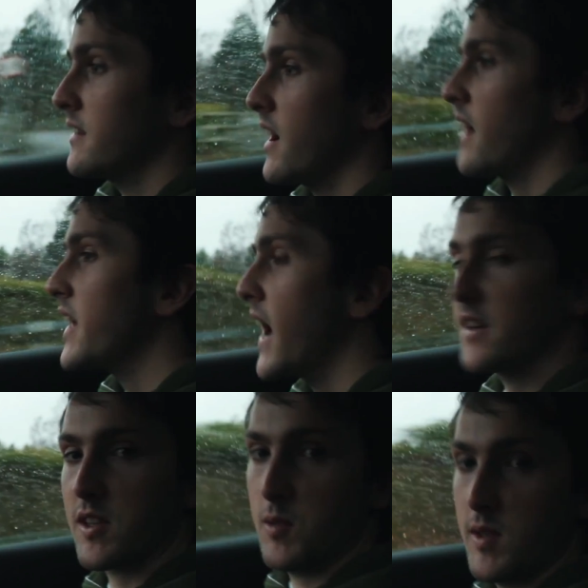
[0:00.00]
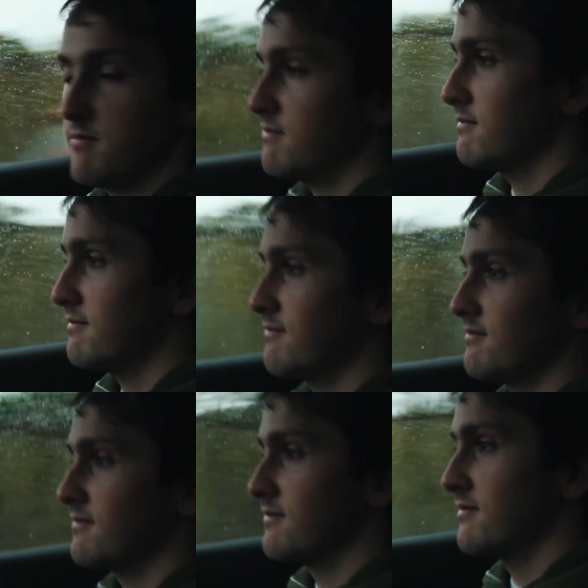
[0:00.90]
and they're adequate.
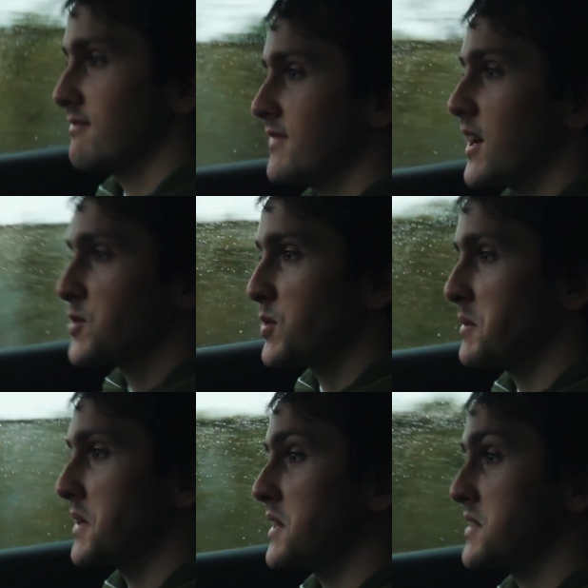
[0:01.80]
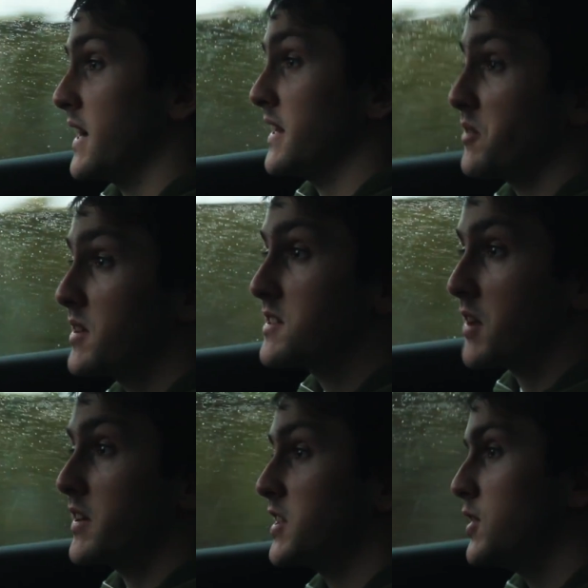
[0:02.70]
That's all I'm going to say. They're
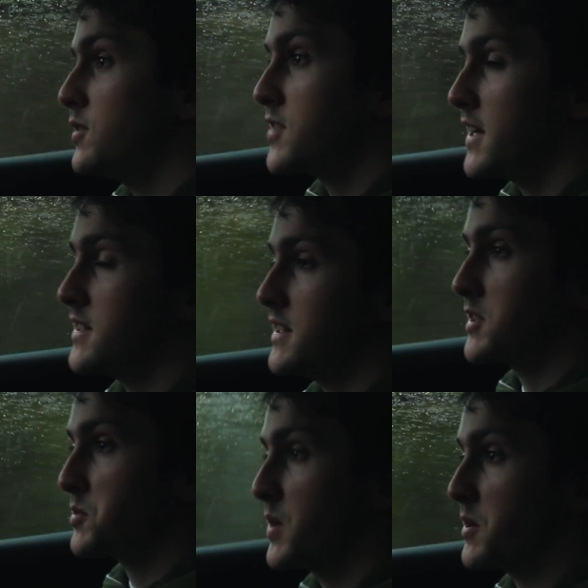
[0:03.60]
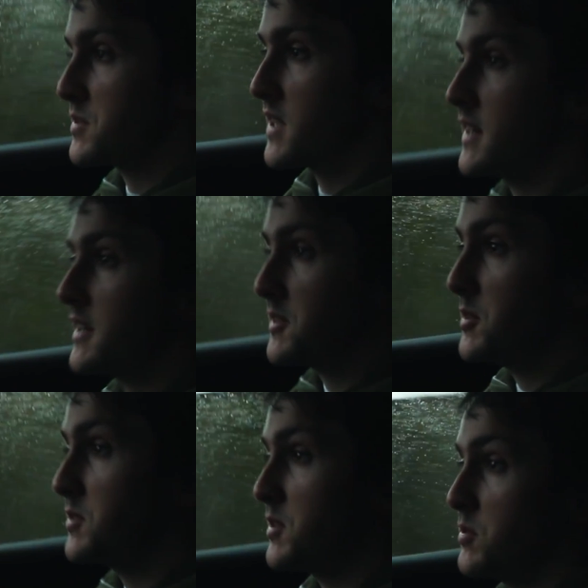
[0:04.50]
inside huge 18-inch wheels, and they
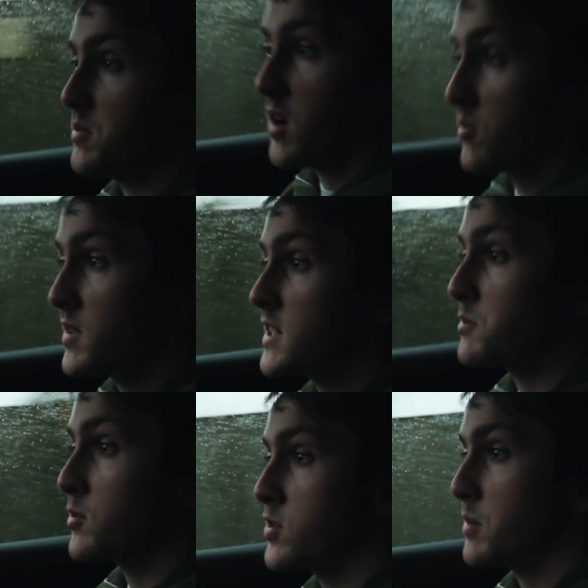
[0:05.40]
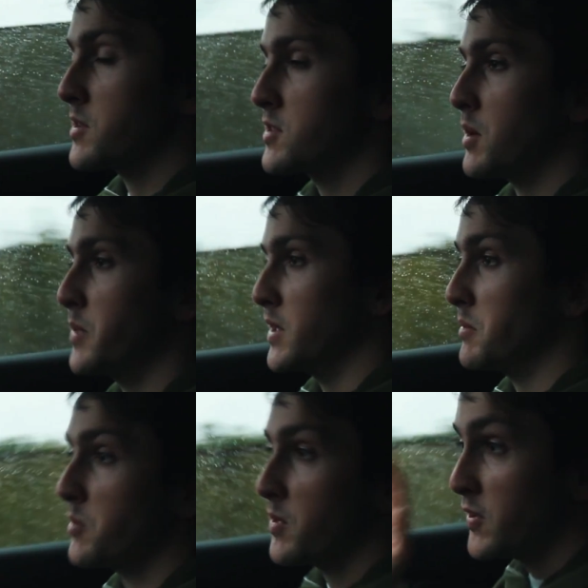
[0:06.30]
do a reasonable job at stopping you.
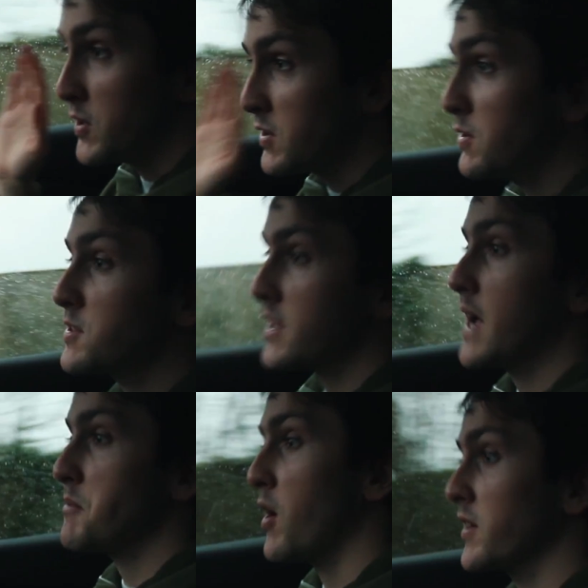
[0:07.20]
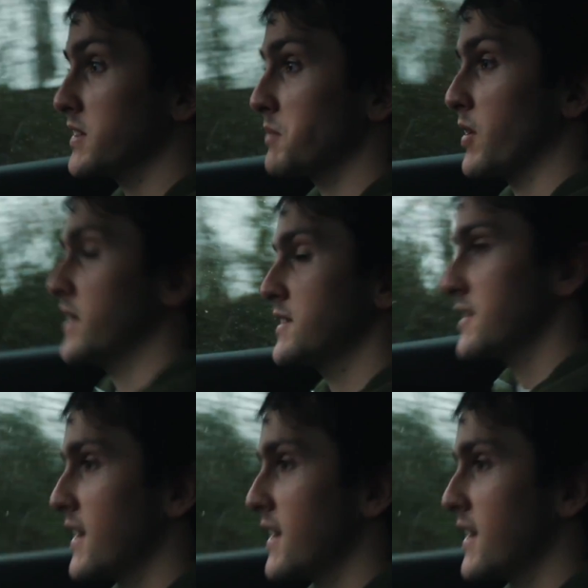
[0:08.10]
But if you do slam hard on the brakes,